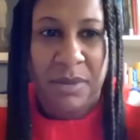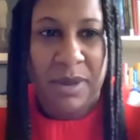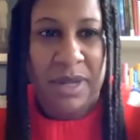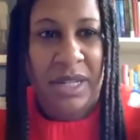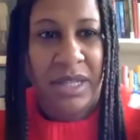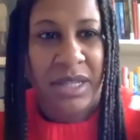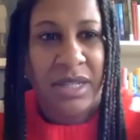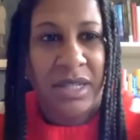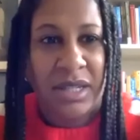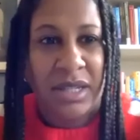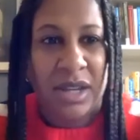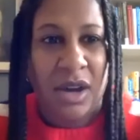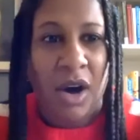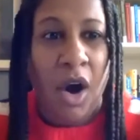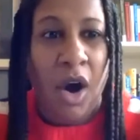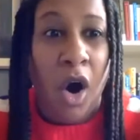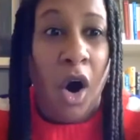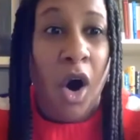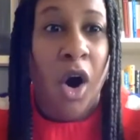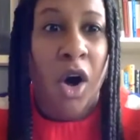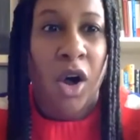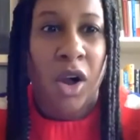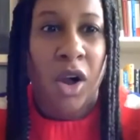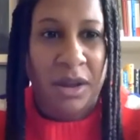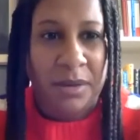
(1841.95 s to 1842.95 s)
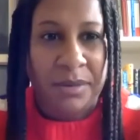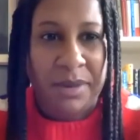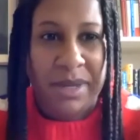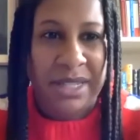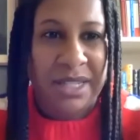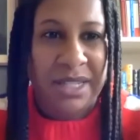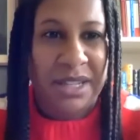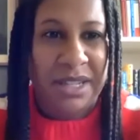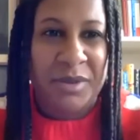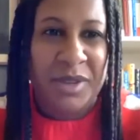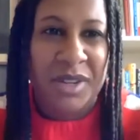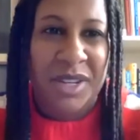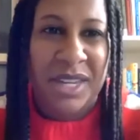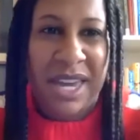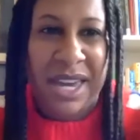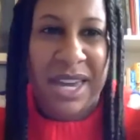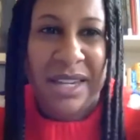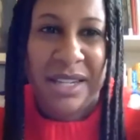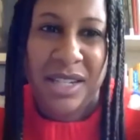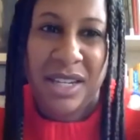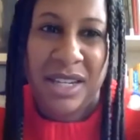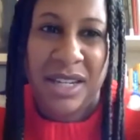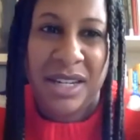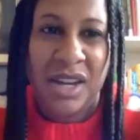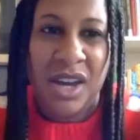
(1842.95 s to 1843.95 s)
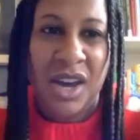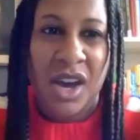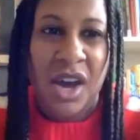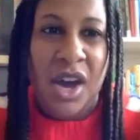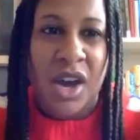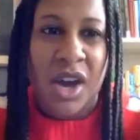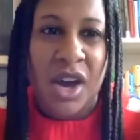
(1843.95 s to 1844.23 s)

but it's all a miscommunication.